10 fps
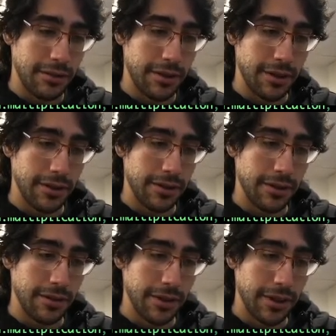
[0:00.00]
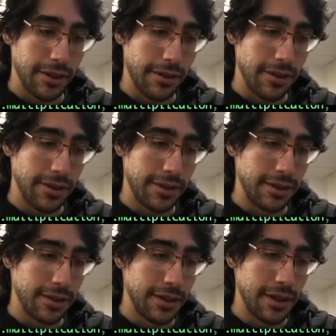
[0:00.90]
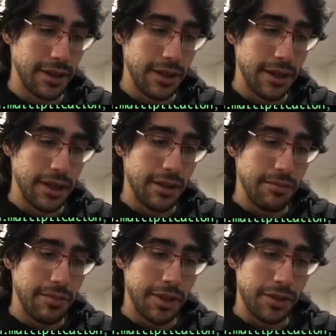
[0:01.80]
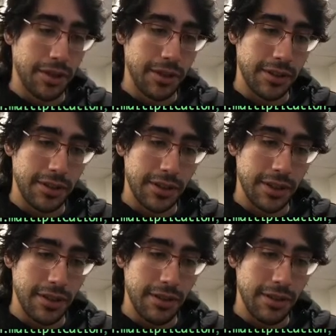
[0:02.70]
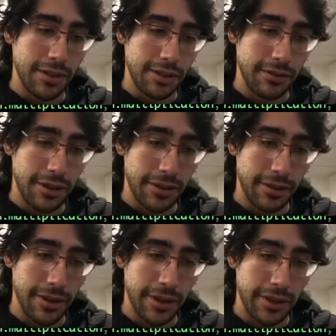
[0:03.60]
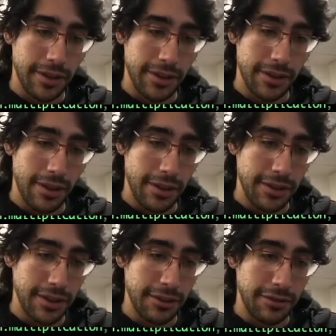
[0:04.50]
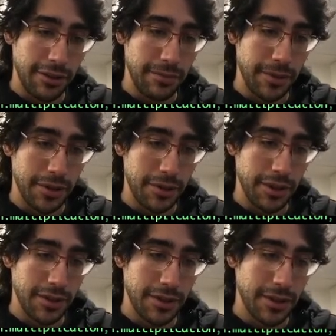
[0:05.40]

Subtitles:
I'm going to call this matrix and this row, and this is flip matrix.